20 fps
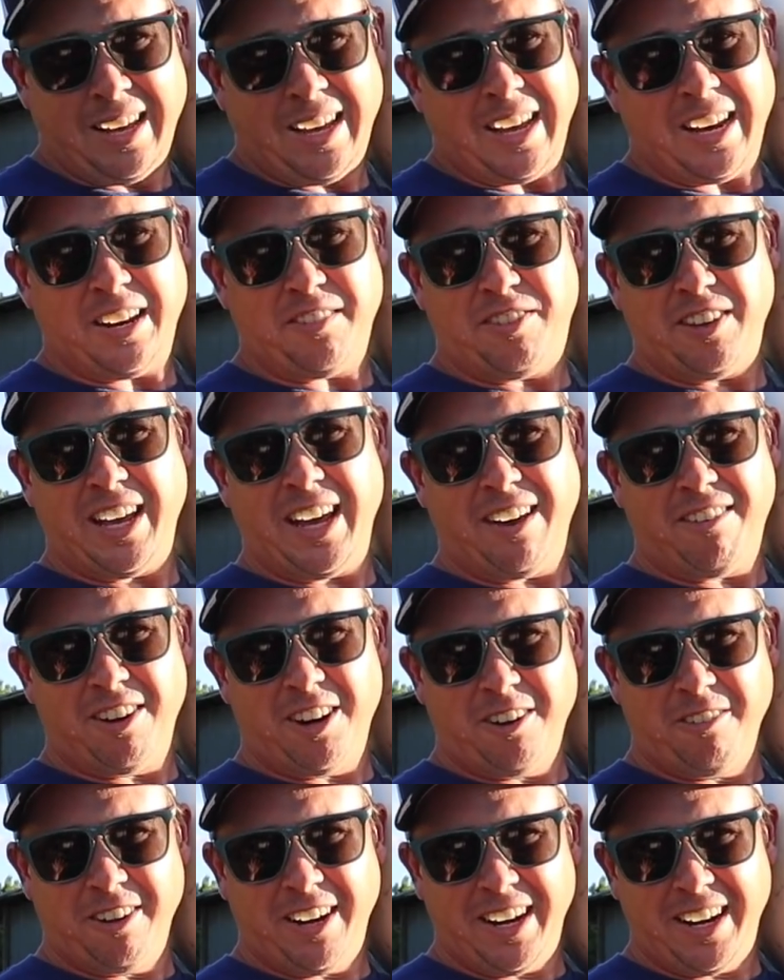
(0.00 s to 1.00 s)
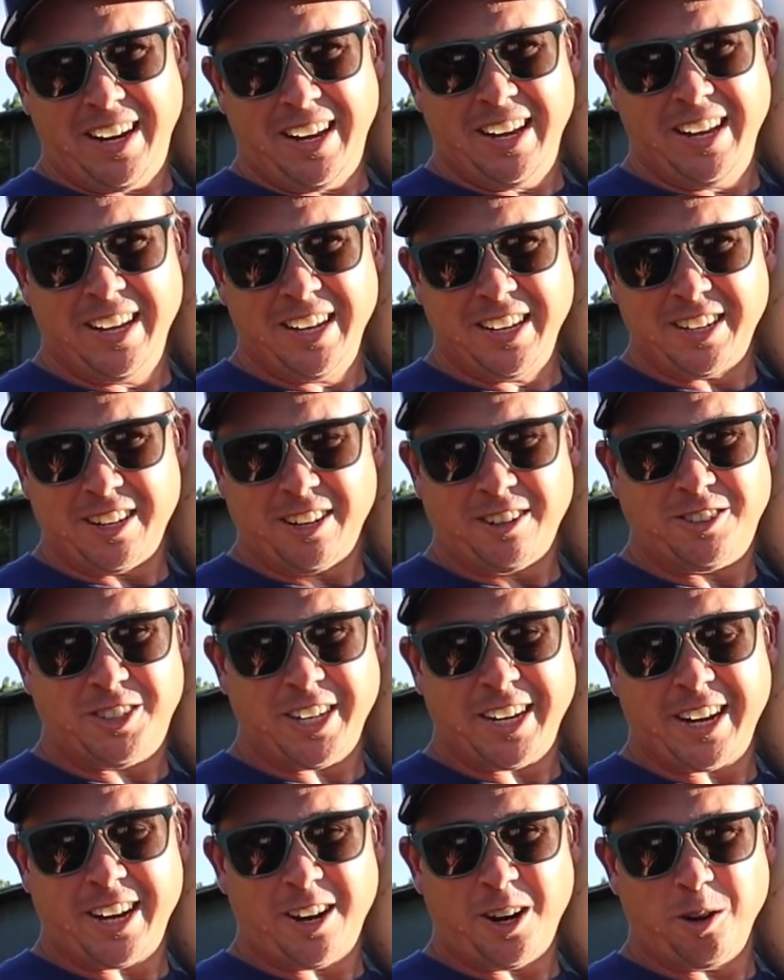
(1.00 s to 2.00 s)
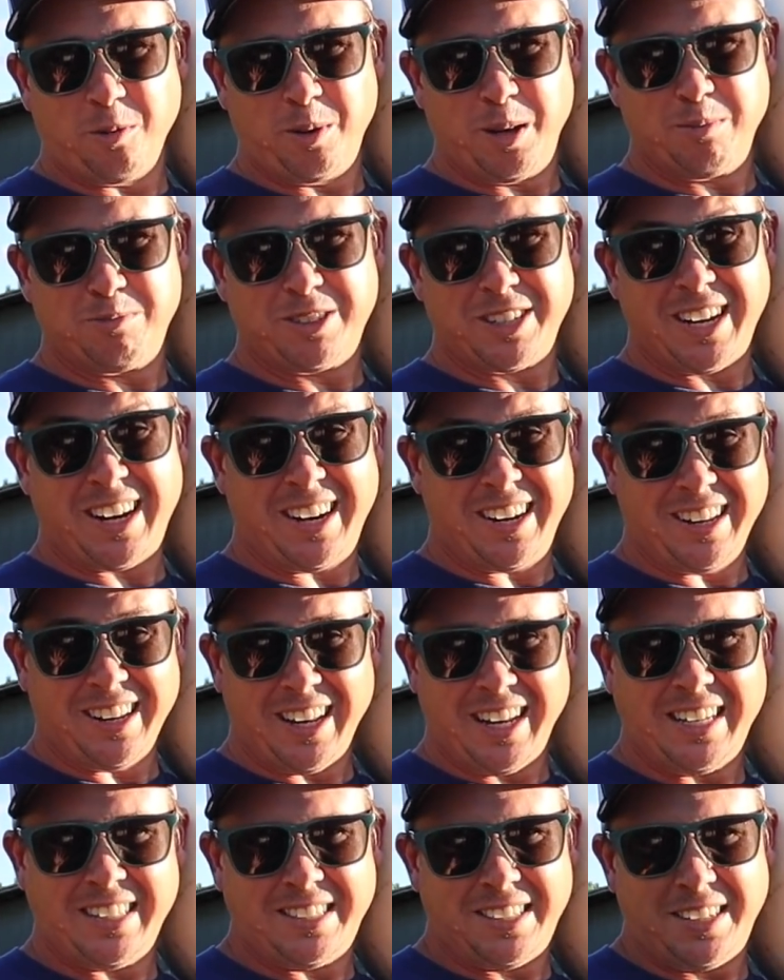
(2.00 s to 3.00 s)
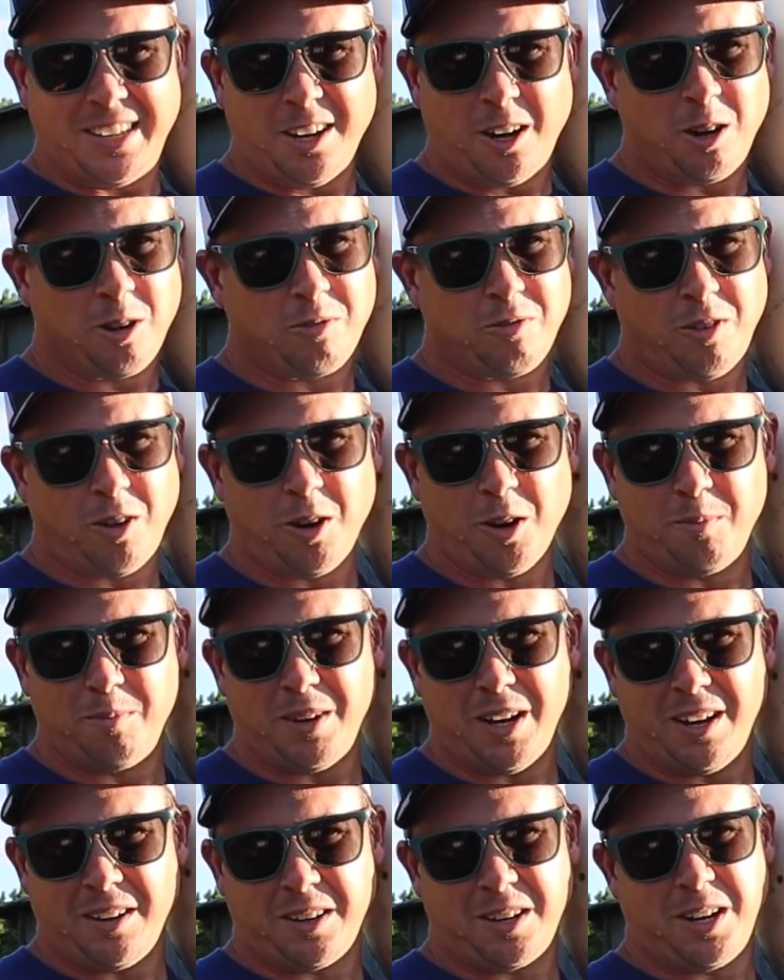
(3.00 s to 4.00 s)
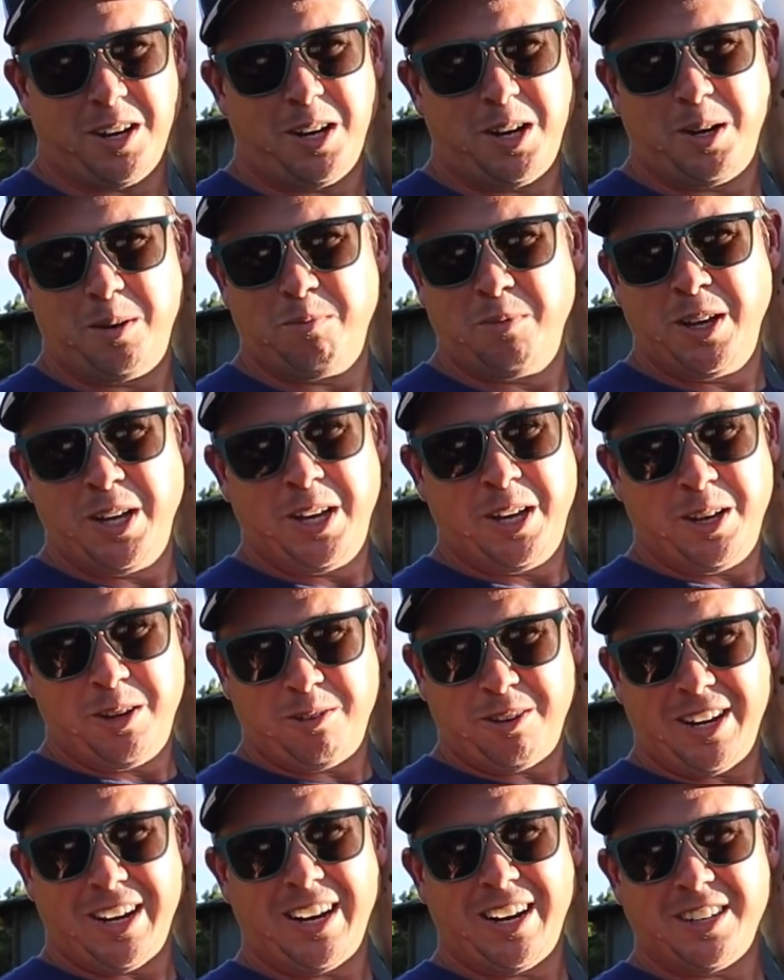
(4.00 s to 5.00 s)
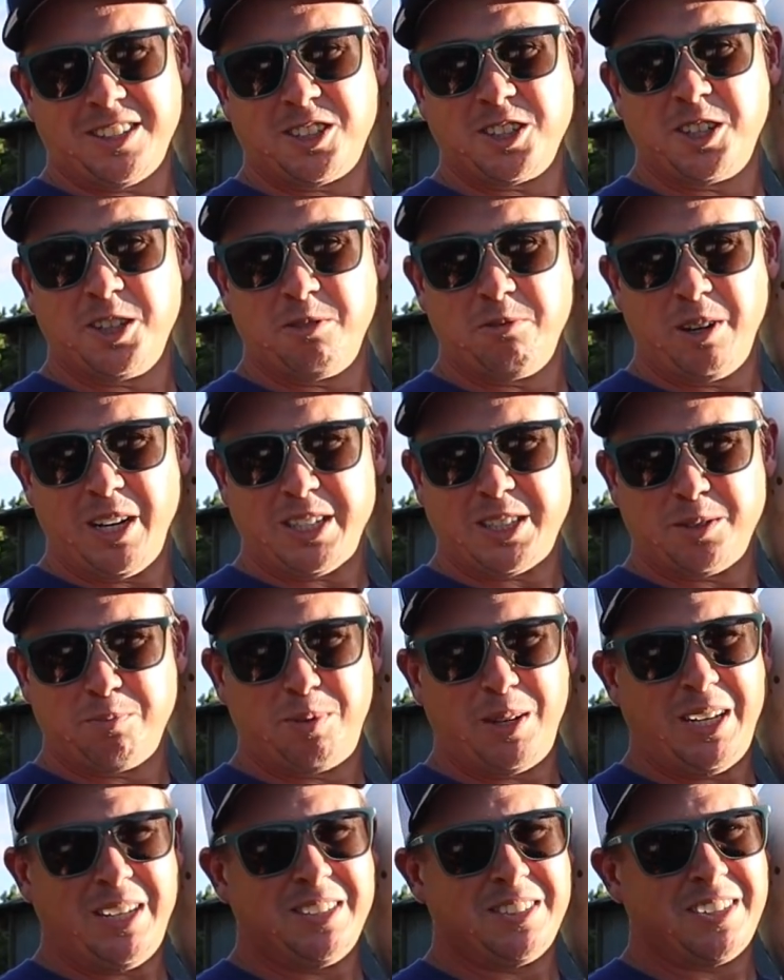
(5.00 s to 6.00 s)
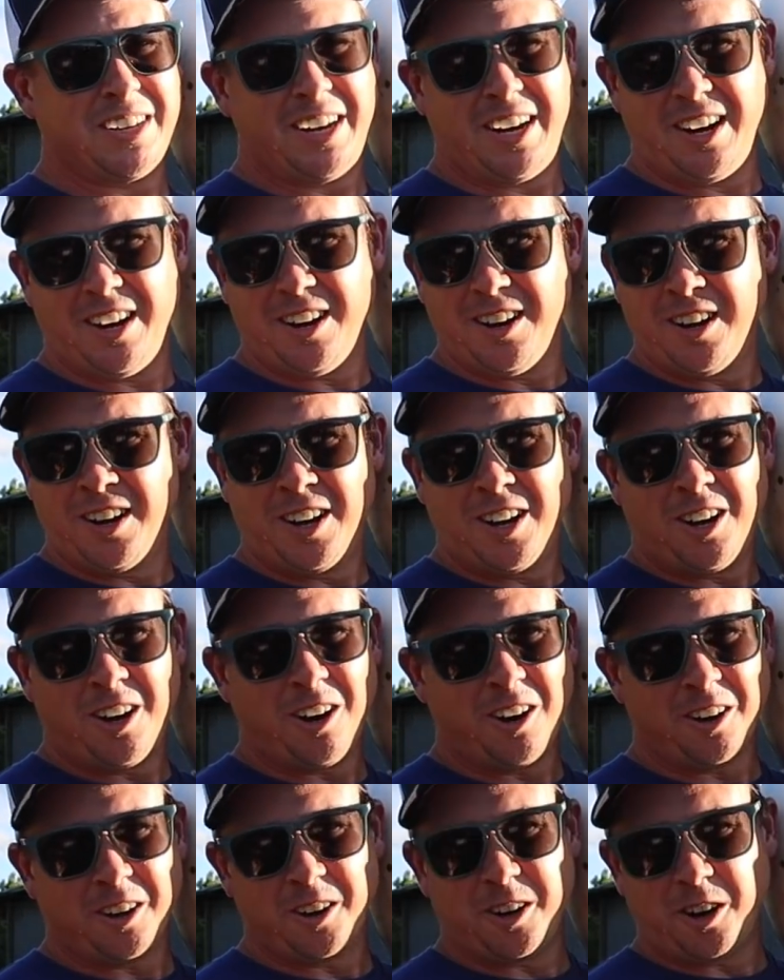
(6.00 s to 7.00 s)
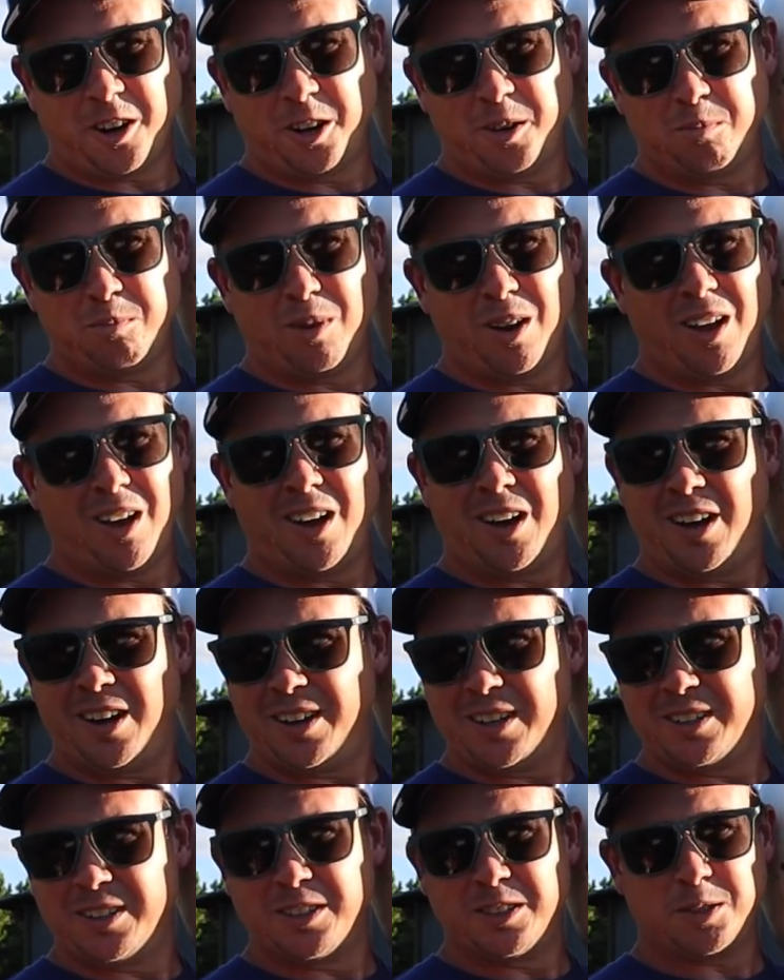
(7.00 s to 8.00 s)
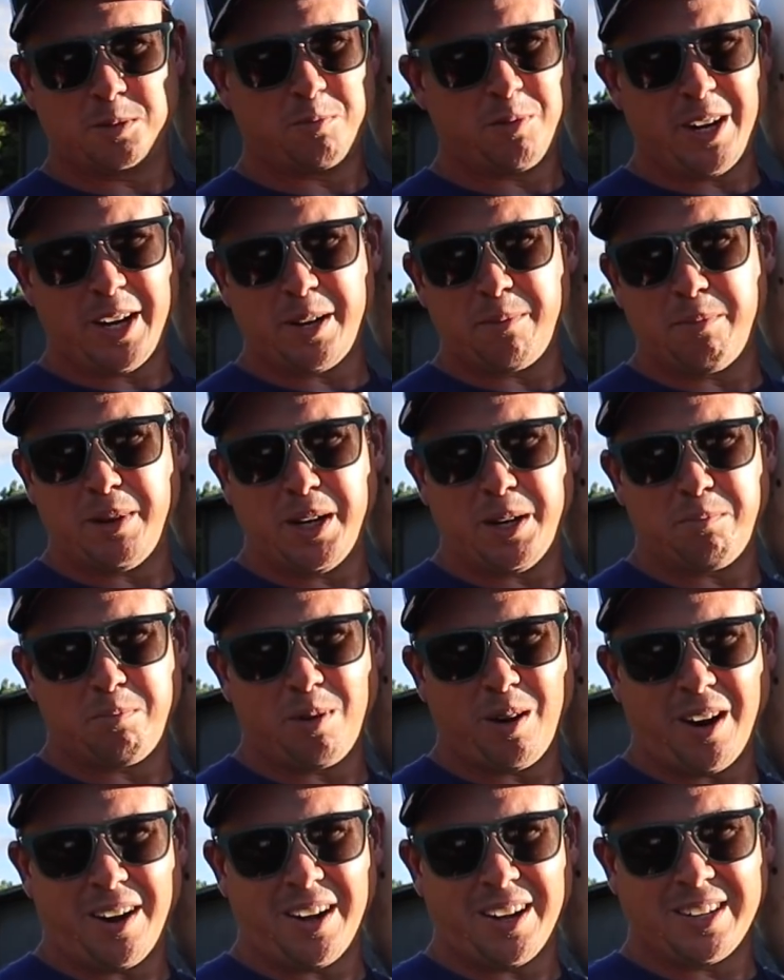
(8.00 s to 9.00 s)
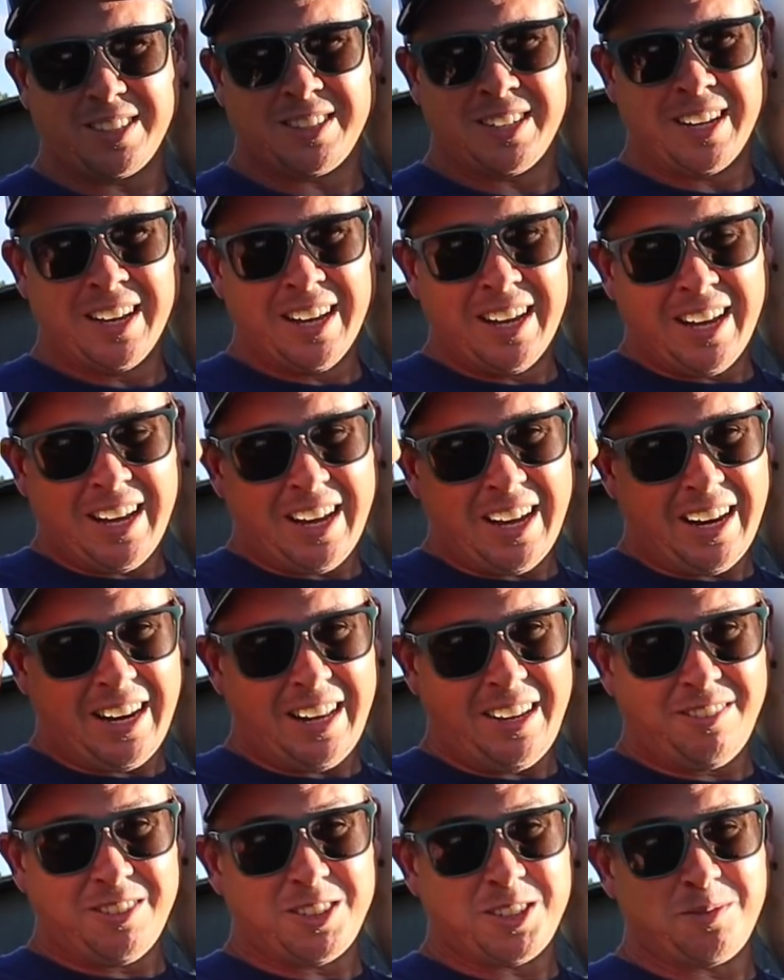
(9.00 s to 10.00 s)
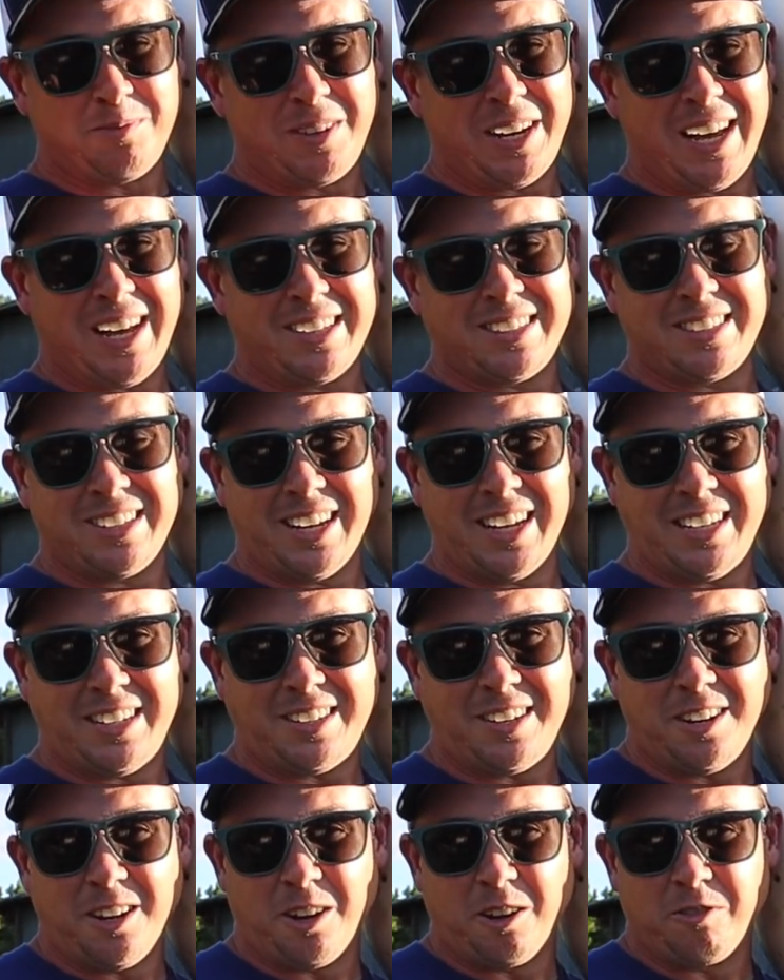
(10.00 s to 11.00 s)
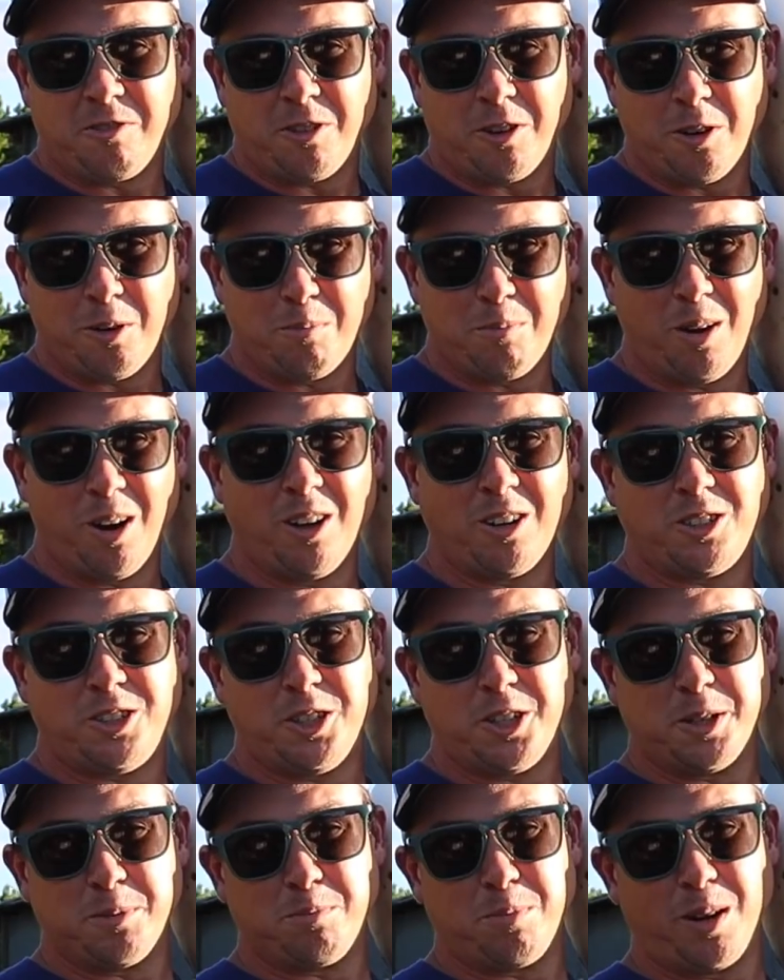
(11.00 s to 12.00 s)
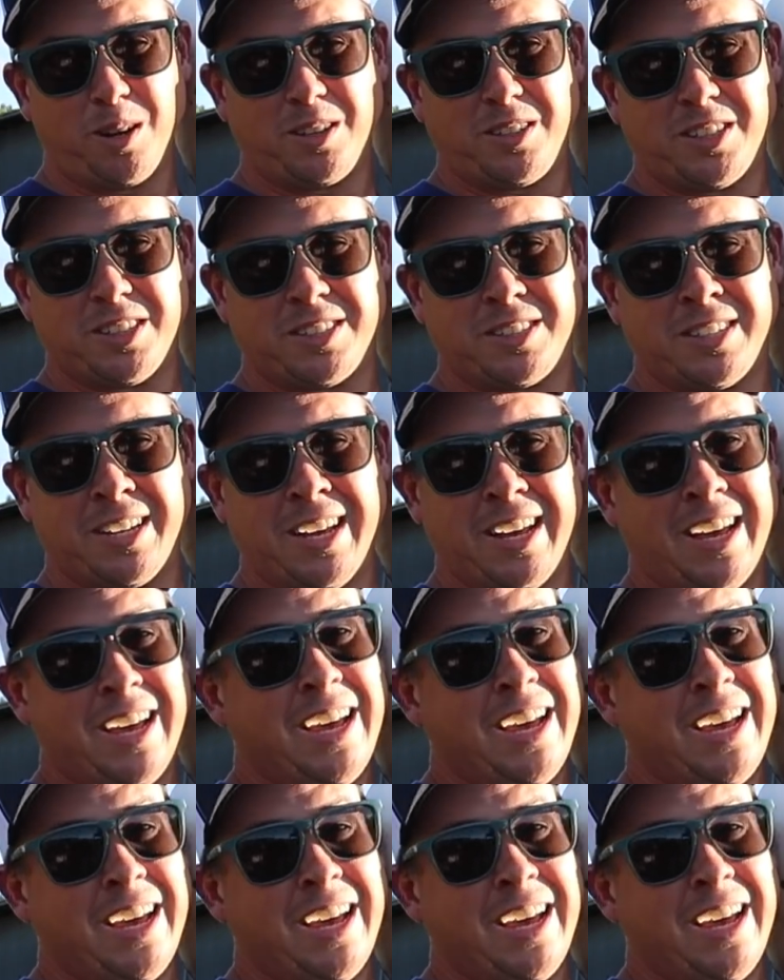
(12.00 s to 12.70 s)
And if you haven't already, go check out our website at lazydogfarm.com. We've got lots of good recipes there, our garden blog, some recommended products, and even some nice Lazy Dog Farm merch you can purchase.